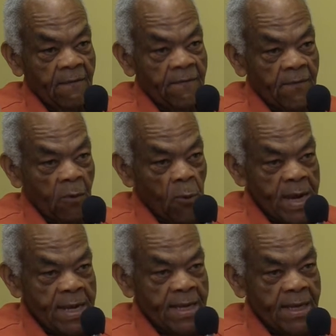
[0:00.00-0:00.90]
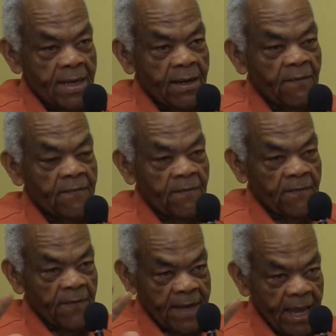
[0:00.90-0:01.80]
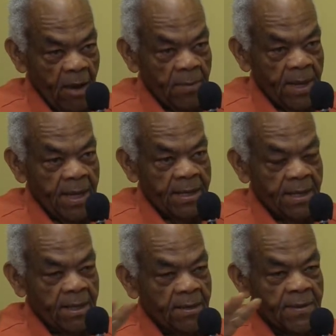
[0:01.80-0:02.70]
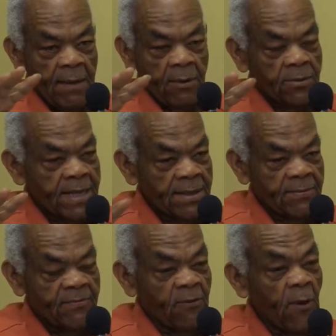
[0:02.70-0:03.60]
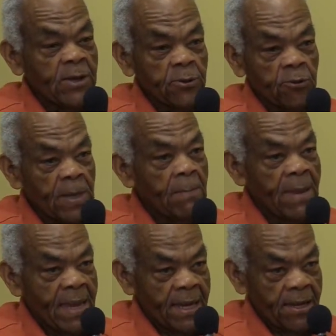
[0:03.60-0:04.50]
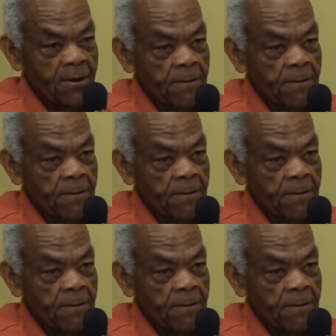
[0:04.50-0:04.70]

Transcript: for a week for camp. And that, because that 4-H was really big here.